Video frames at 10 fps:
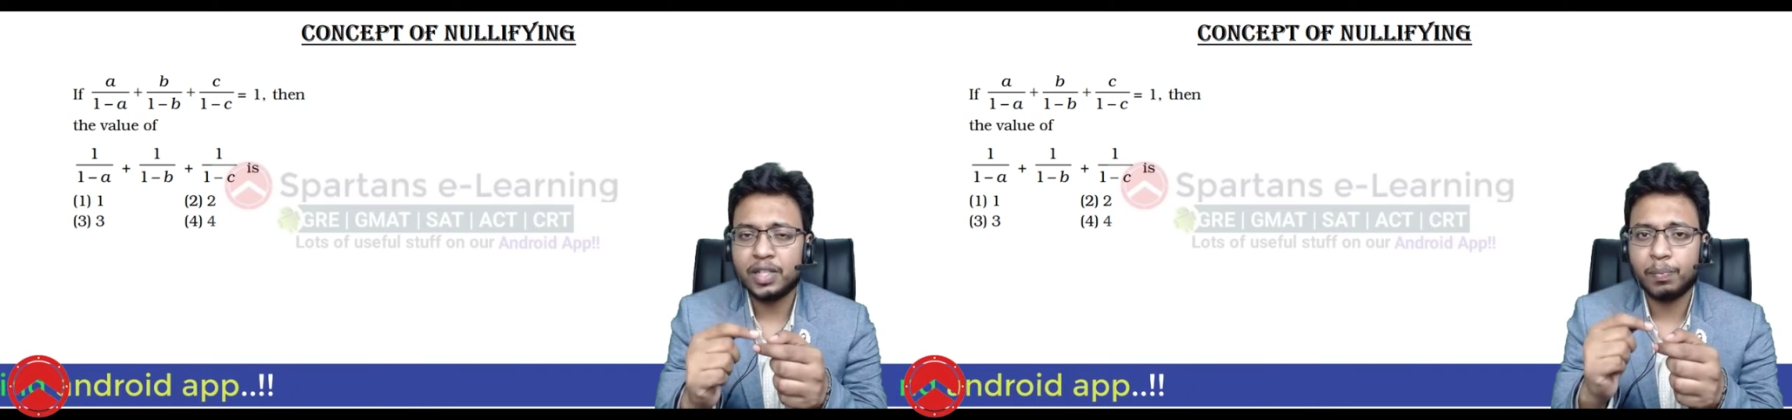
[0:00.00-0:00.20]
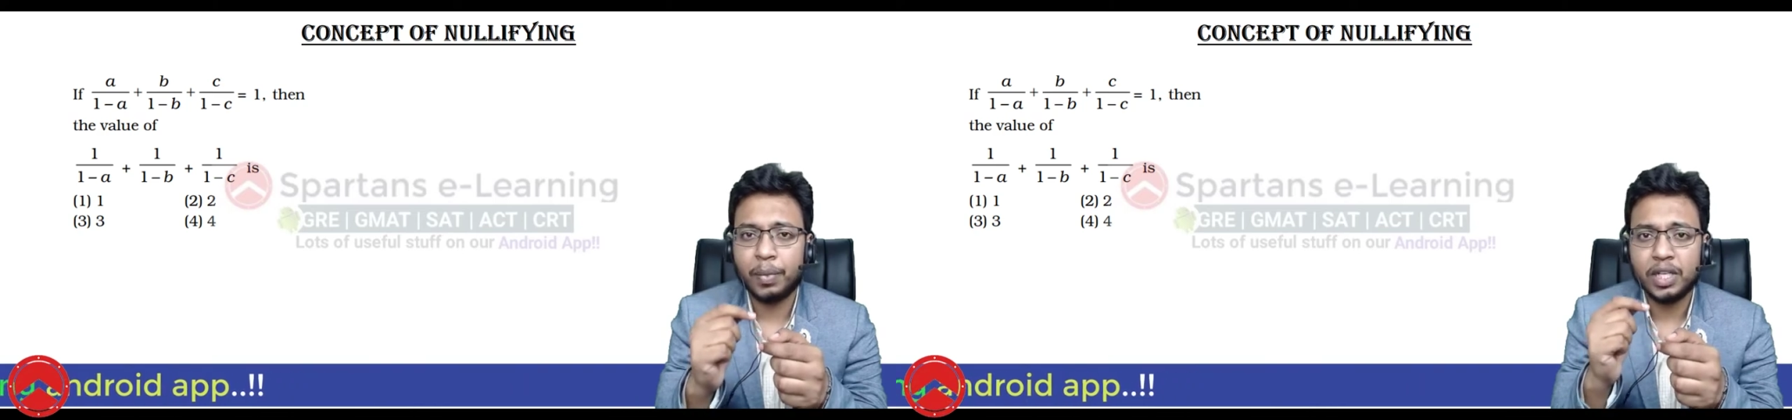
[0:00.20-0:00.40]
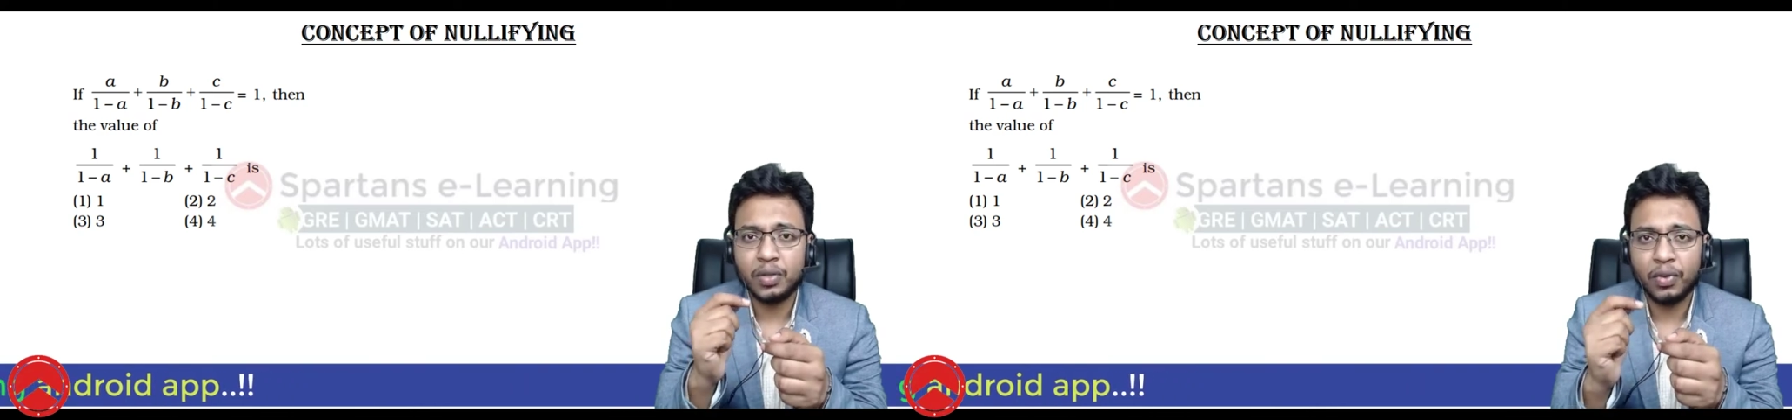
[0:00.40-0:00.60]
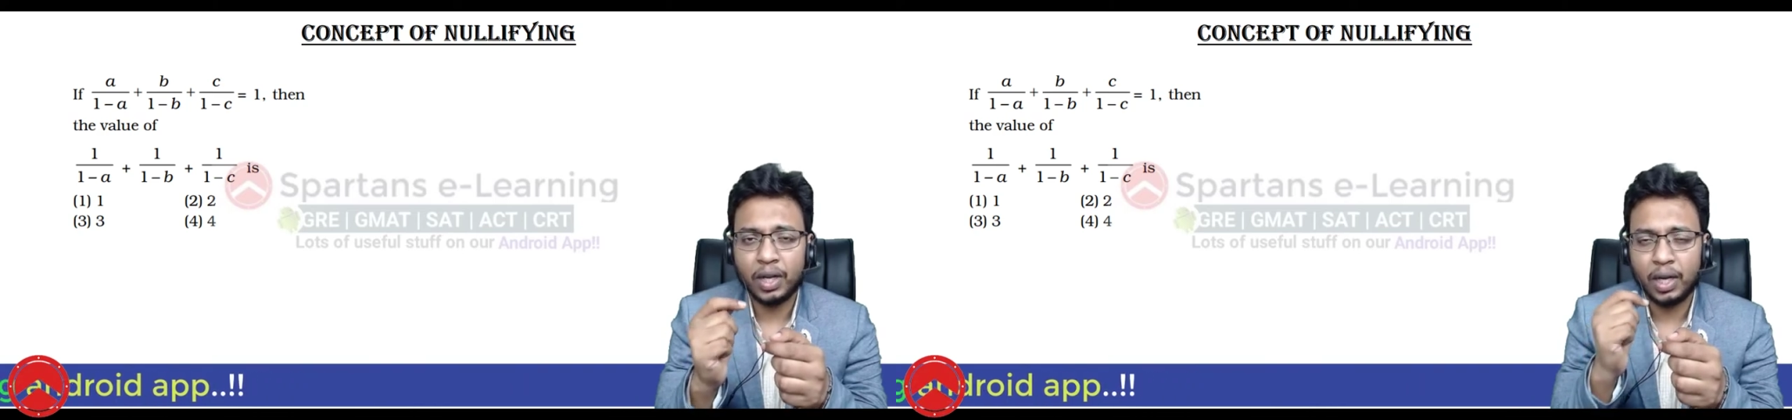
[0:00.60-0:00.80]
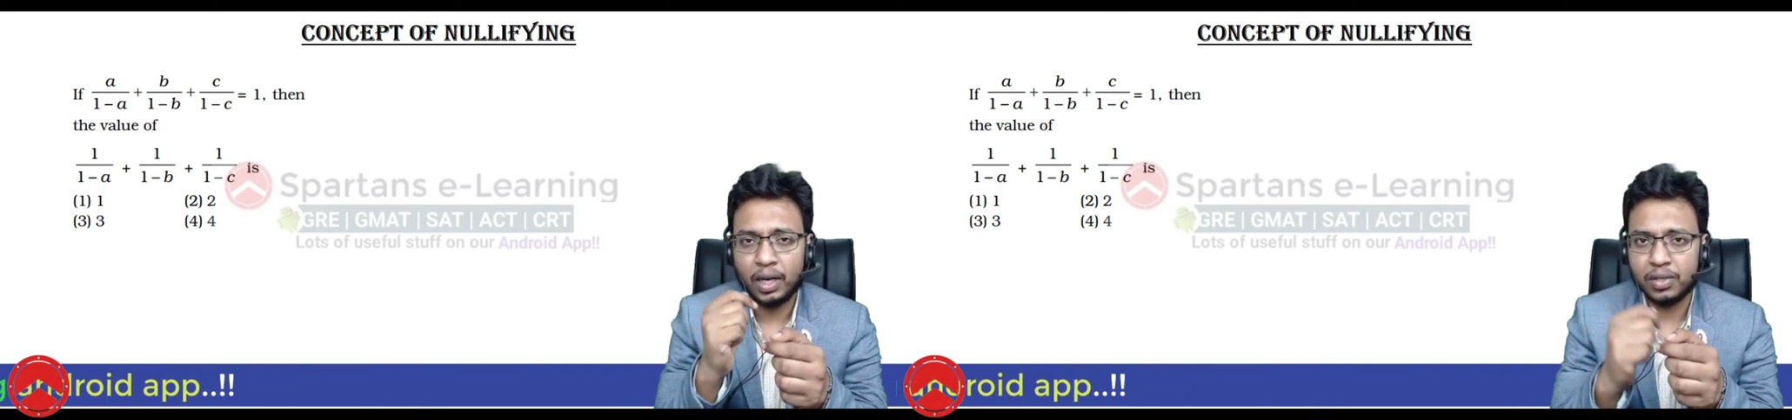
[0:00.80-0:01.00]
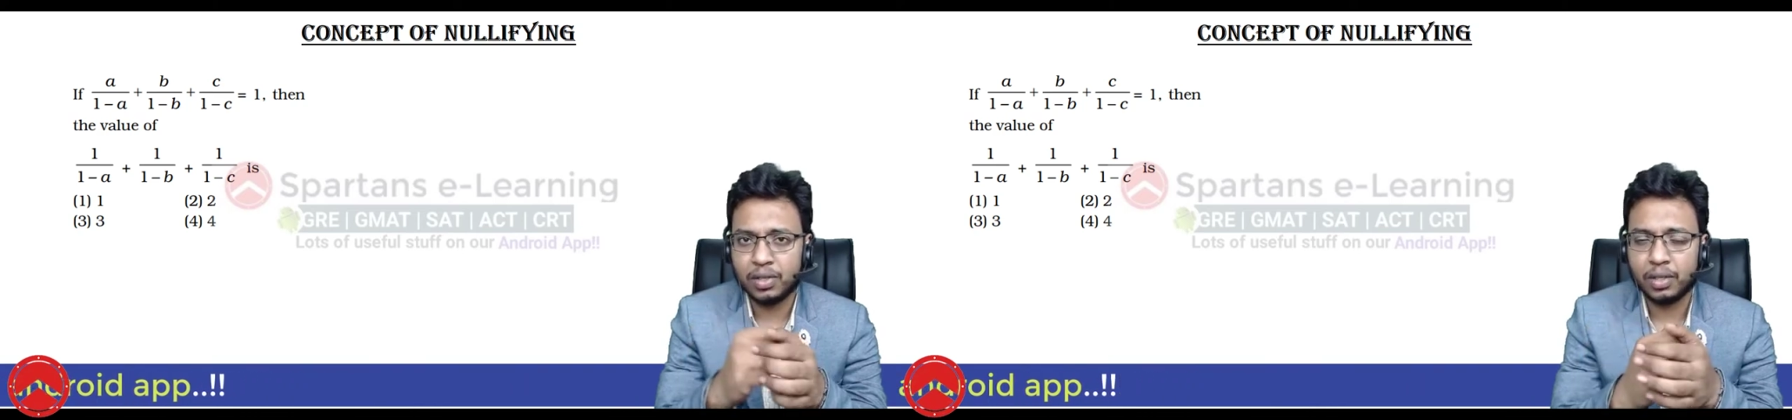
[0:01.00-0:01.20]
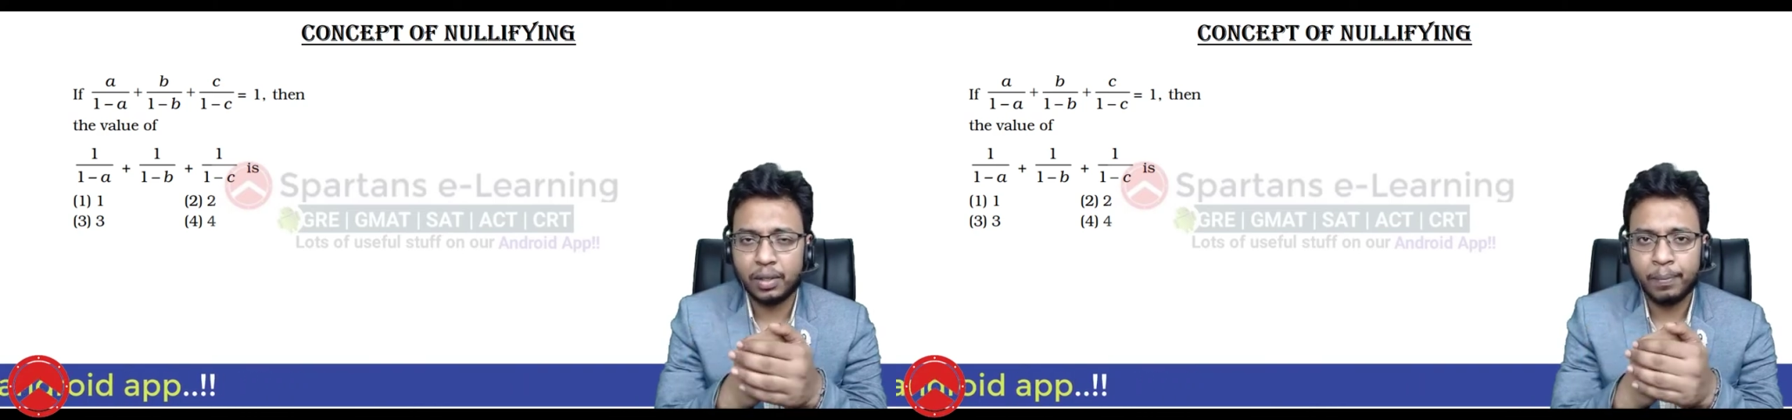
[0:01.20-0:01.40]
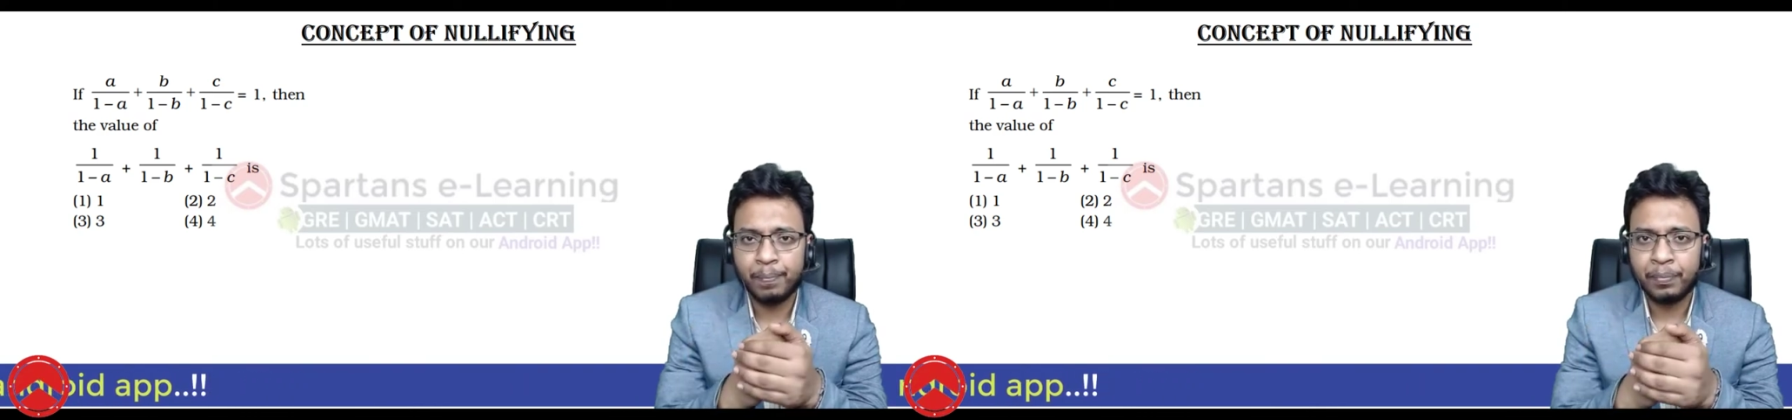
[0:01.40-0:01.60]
a specific answer.